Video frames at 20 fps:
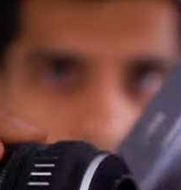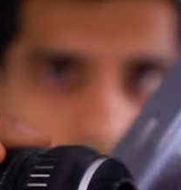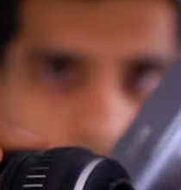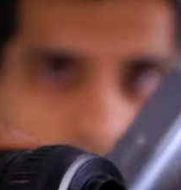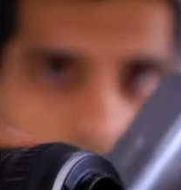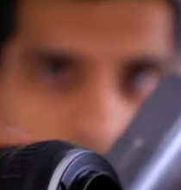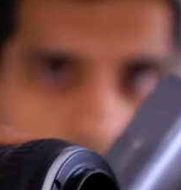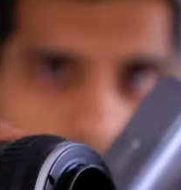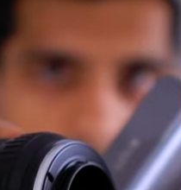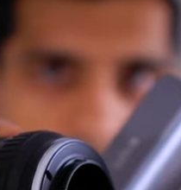
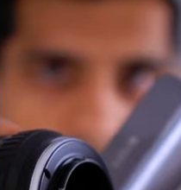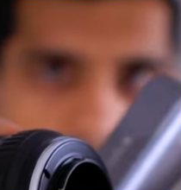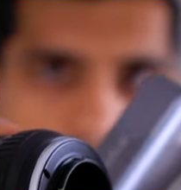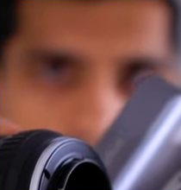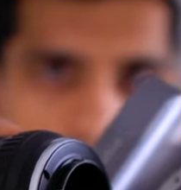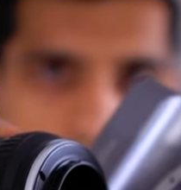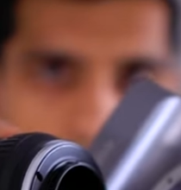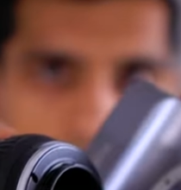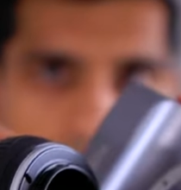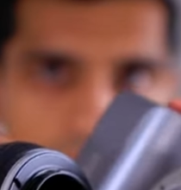take the lens
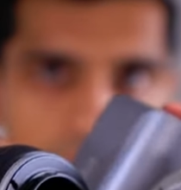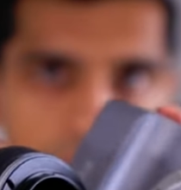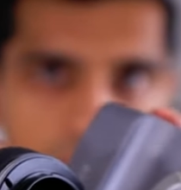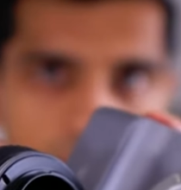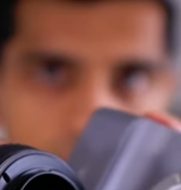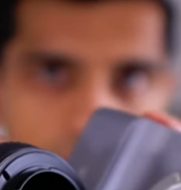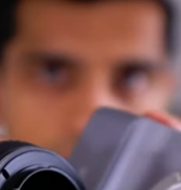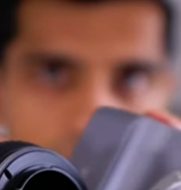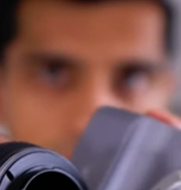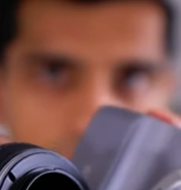off.
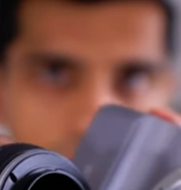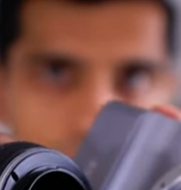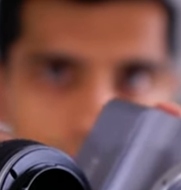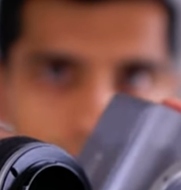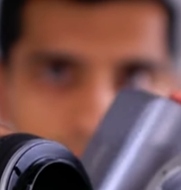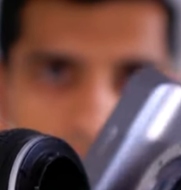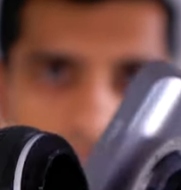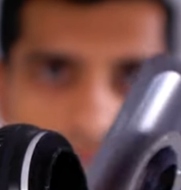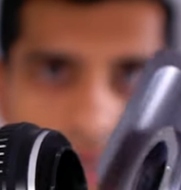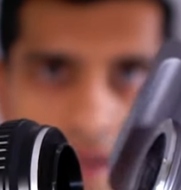How
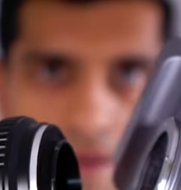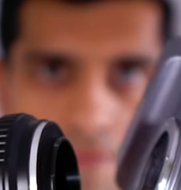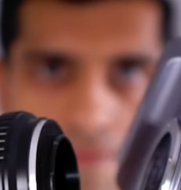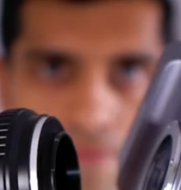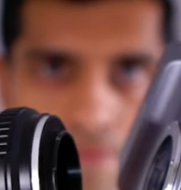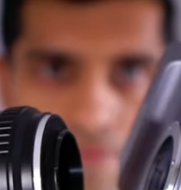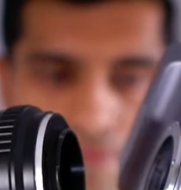cool is that?